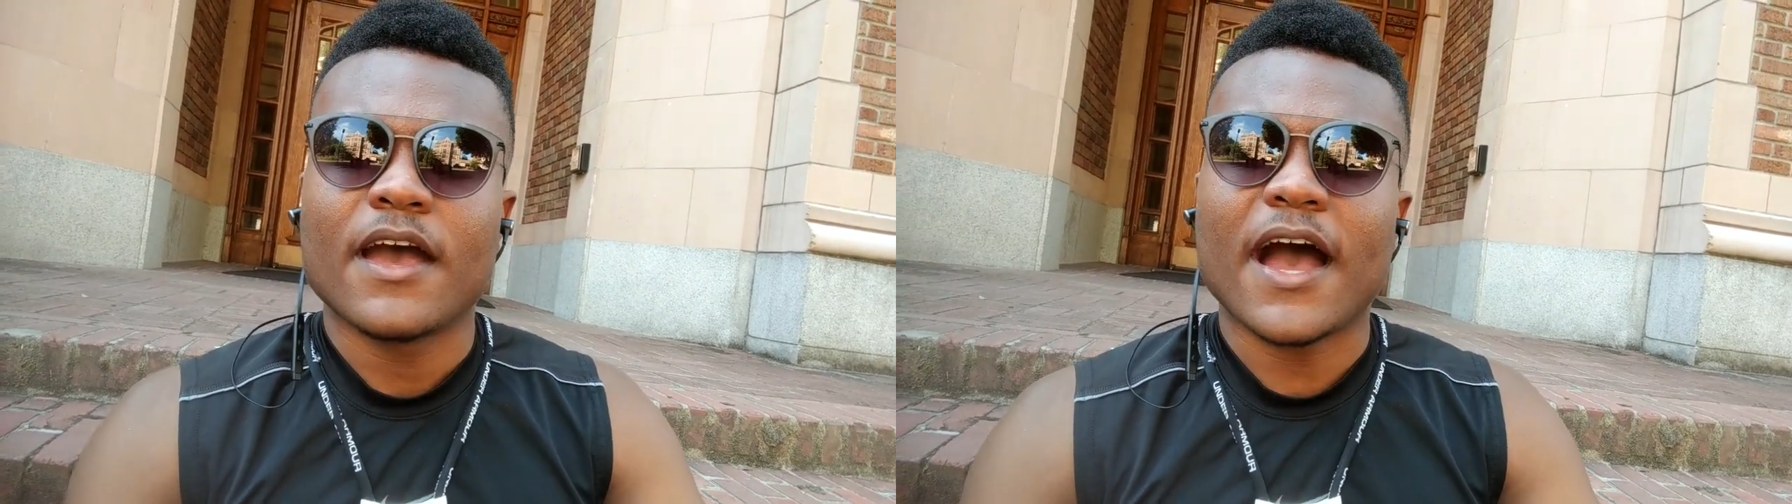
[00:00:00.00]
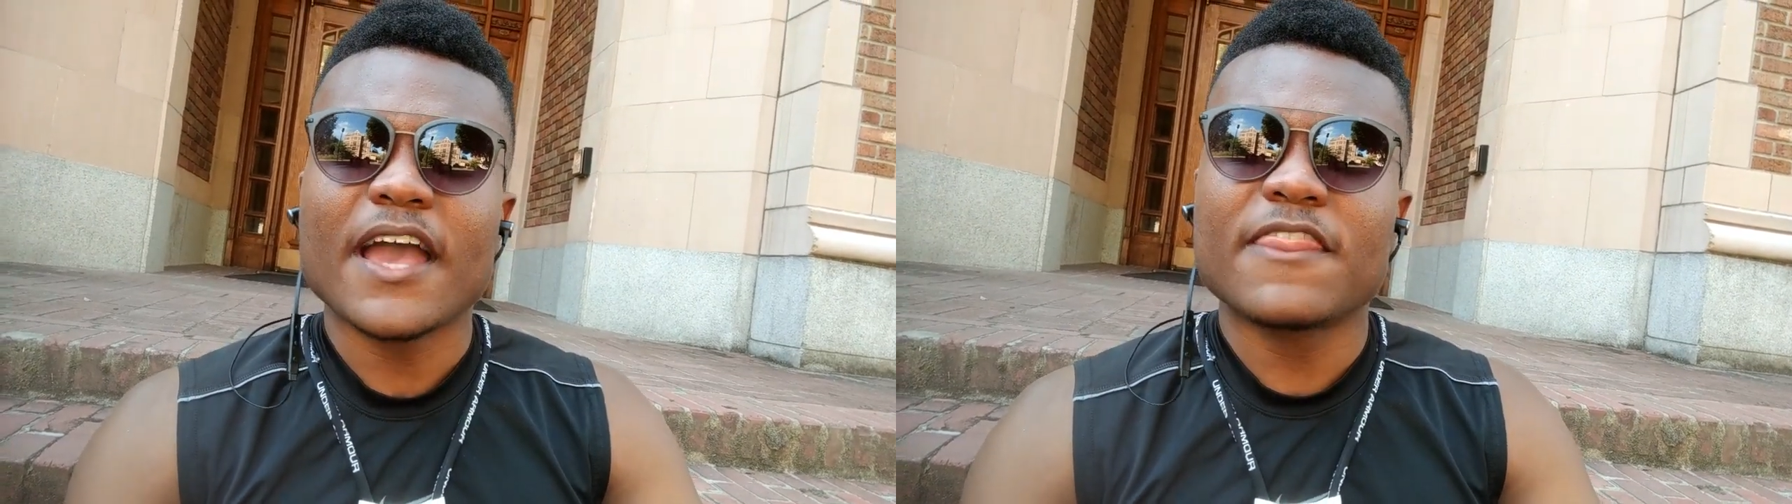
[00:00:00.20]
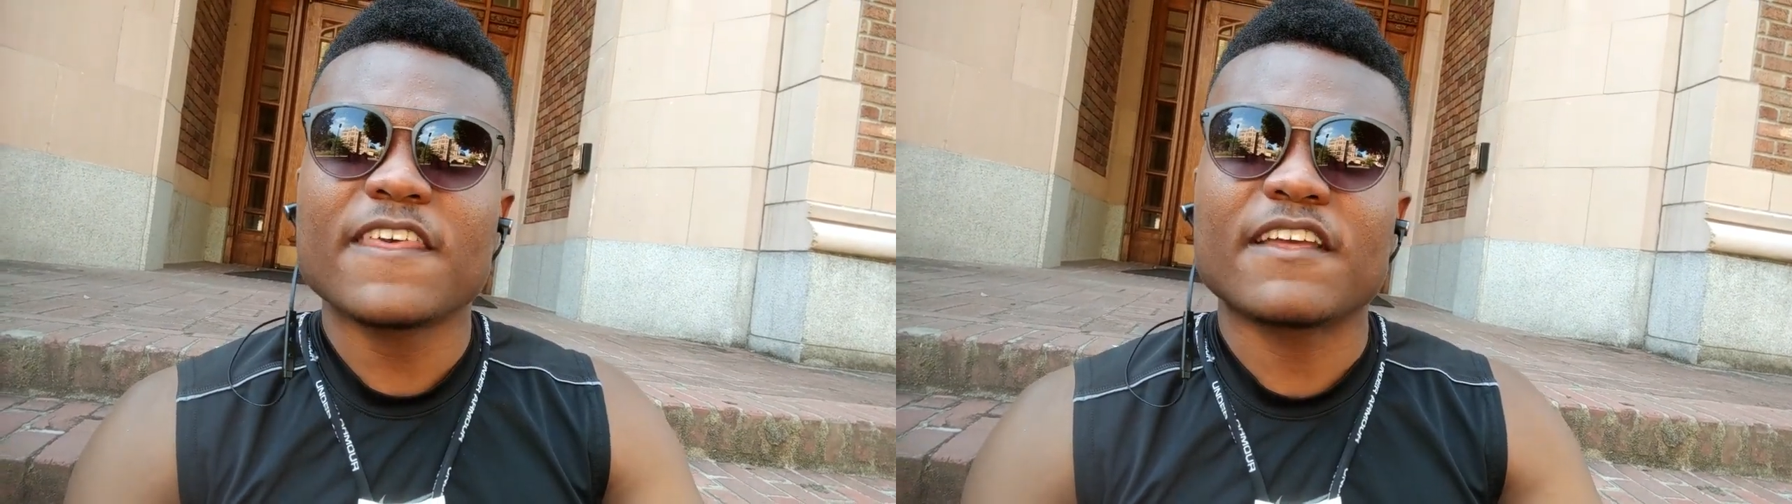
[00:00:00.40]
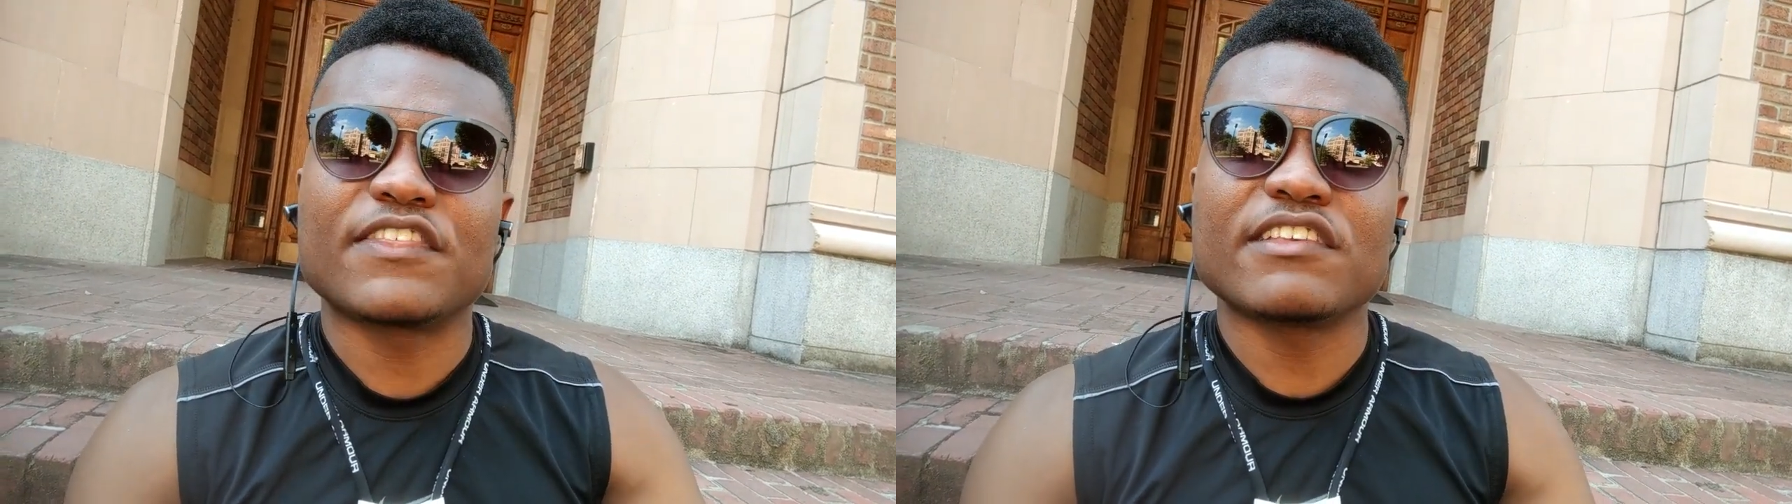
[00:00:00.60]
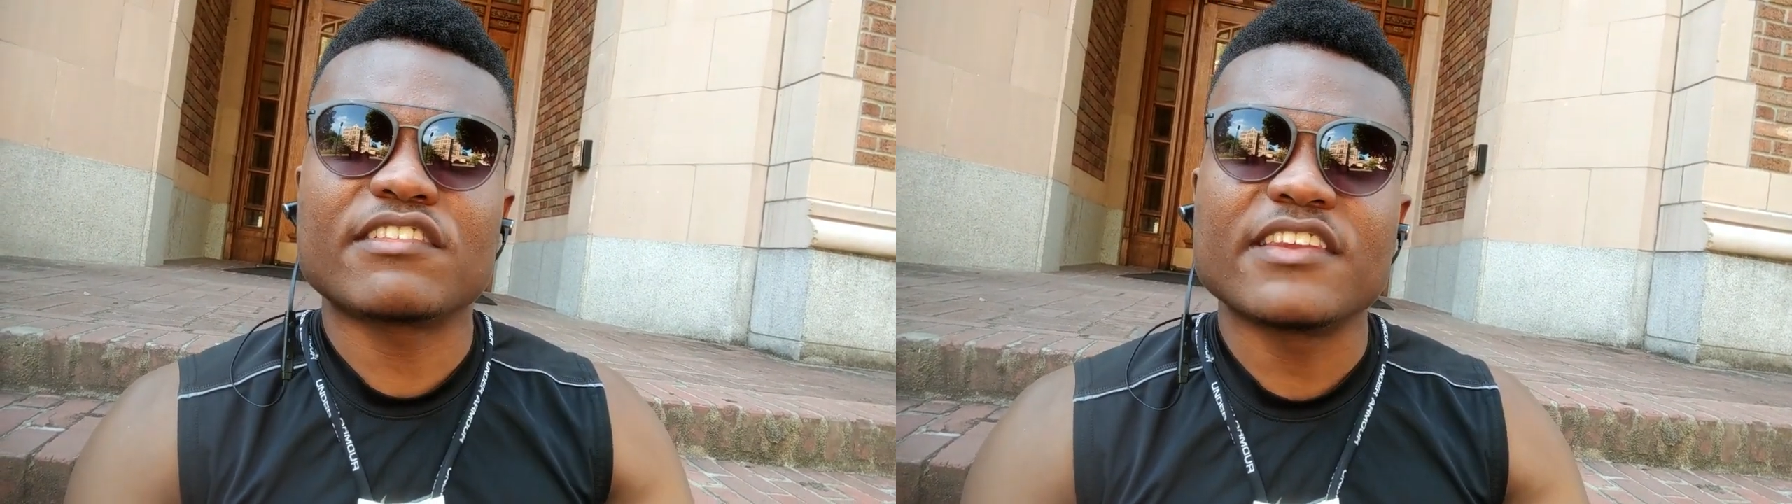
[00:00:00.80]
I think
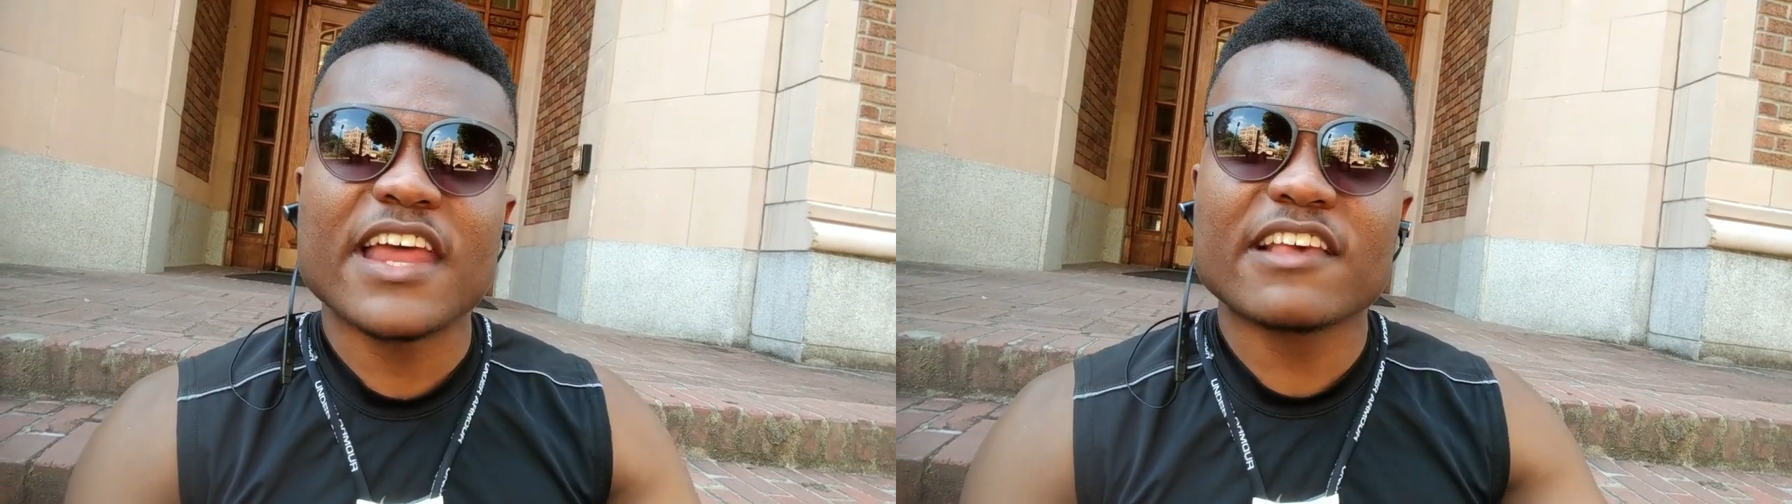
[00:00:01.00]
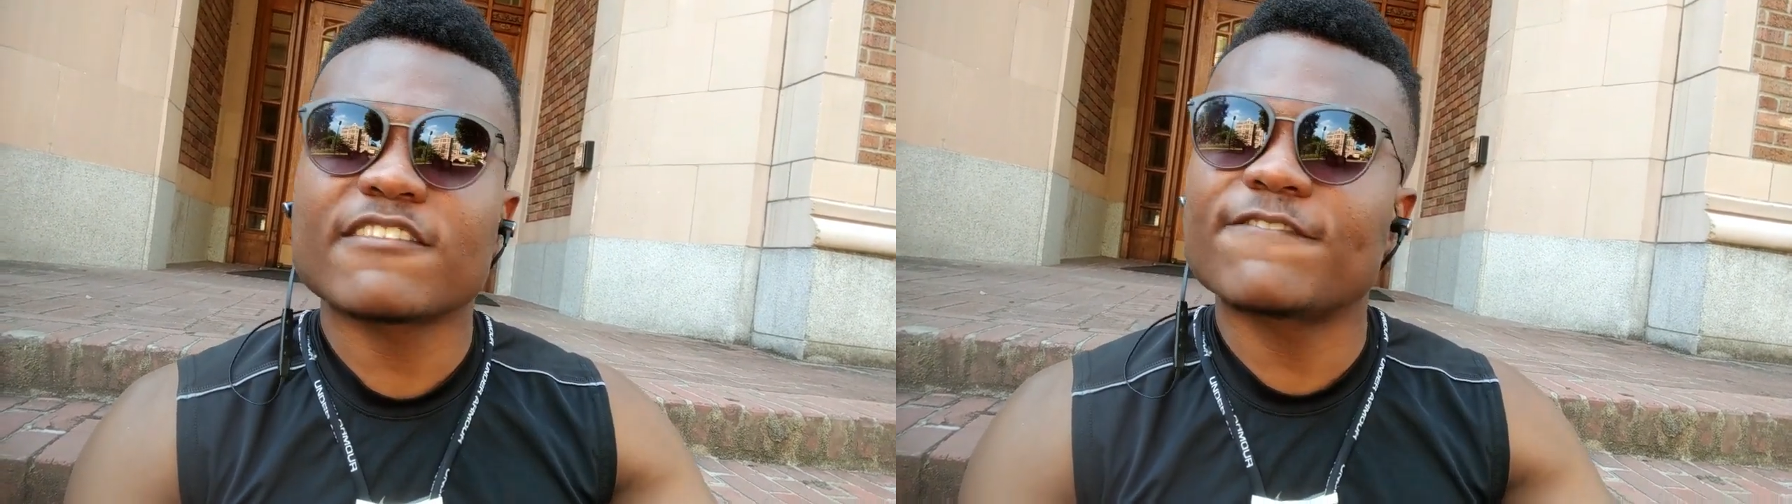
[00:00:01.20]
these next